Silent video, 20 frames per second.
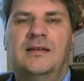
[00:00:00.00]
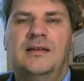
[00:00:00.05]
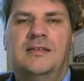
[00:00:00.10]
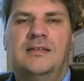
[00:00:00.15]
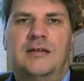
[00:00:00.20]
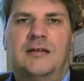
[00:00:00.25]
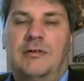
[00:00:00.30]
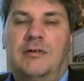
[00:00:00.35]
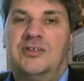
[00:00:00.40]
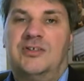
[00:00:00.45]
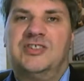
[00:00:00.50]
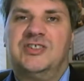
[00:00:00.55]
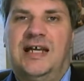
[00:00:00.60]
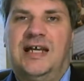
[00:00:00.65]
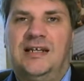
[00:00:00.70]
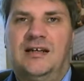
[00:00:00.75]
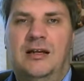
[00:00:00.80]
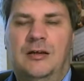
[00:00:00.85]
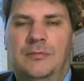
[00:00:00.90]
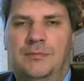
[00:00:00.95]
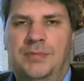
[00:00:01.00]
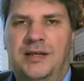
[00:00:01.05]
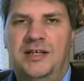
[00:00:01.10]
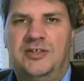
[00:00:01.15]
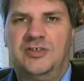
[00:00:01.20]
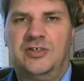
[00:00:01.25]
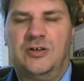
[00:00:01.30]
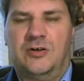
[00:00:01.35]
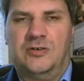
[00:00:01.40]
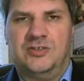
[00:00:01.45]
their own standalone
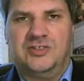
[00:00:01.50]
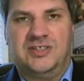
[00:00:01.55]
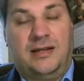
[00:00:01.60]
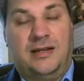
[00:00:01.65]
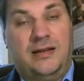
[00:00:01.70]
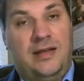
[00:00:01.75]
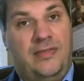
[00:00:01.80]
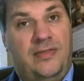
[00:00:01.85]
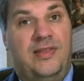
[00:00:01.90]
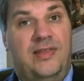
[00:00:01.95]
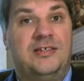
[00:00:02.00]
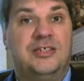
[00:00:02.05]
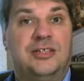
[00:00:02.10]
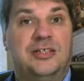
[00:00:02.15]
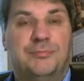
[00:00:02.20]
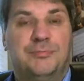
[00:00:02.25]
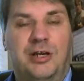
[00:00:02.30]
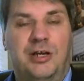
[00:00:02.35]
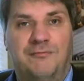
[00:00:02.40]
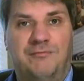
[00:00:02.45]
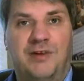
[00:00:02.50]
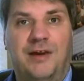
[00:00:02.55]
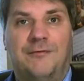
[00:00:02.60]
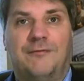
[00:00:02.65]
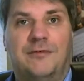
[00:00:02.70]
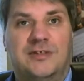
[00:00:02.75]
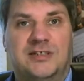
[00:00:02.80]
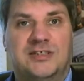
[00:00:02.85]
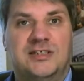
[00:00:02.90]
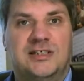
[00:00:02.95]
piece of content, and then just putting
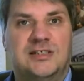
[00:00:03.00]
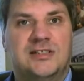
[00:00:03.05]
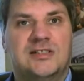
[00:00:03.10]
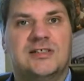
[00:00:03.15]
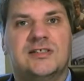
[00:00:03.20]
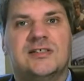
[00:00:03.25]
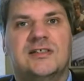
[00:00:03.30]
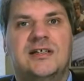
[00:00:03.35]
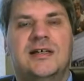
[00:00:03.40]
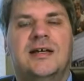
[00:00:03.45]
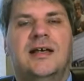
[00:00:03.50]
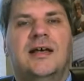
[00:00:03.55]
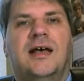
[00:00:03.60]
references